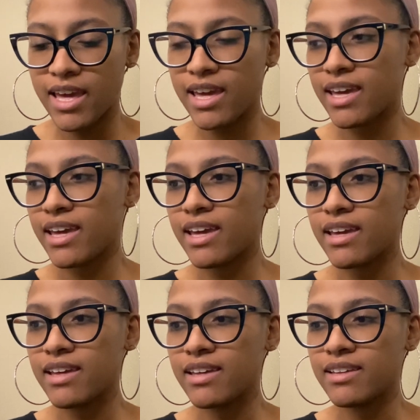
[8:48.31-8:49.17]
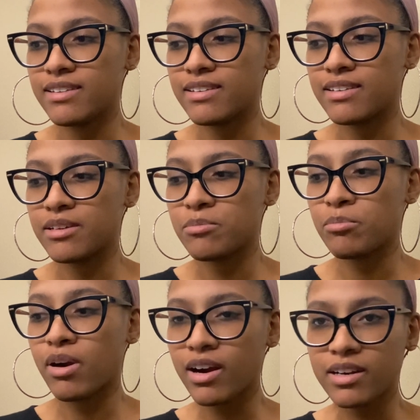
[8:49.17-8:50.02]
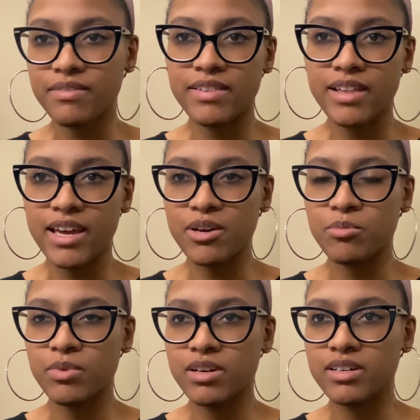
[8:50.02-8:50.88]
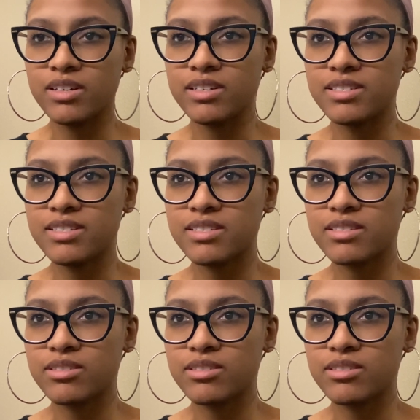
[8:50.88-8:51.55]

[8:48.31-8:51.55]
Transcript: And part of that was,